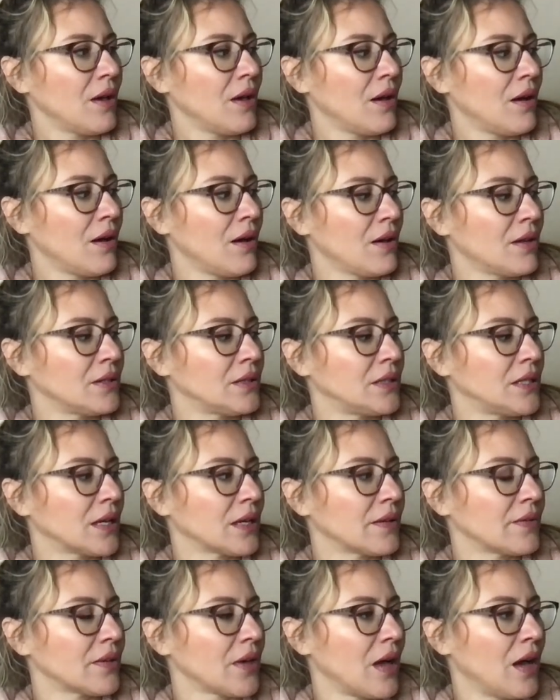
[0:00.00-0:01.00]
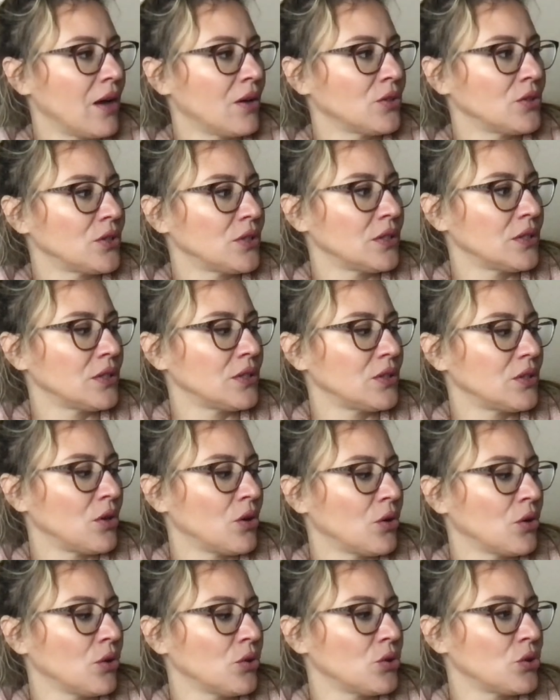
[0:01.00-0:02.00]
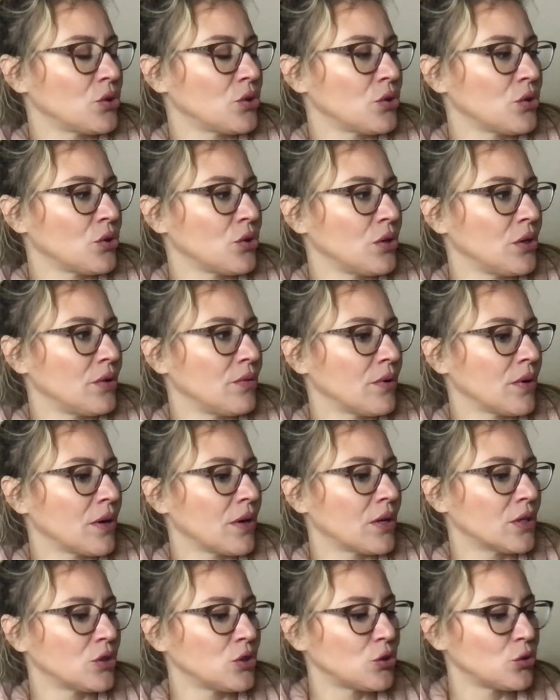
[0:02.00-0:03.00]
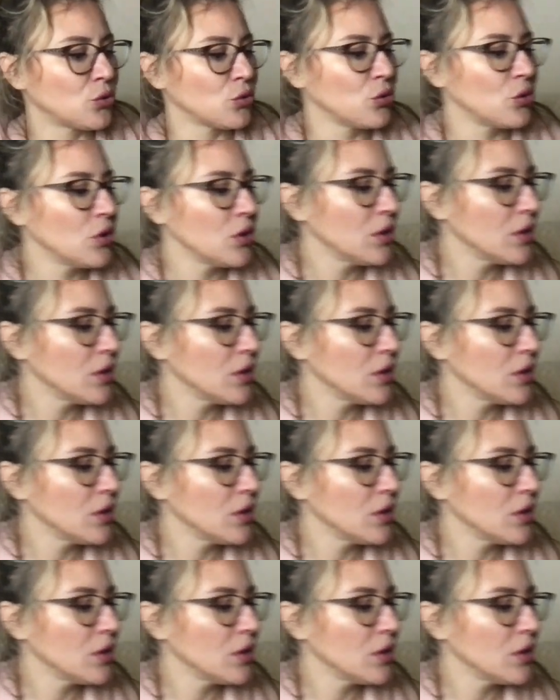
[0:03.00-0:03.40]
2nd house is also in regards to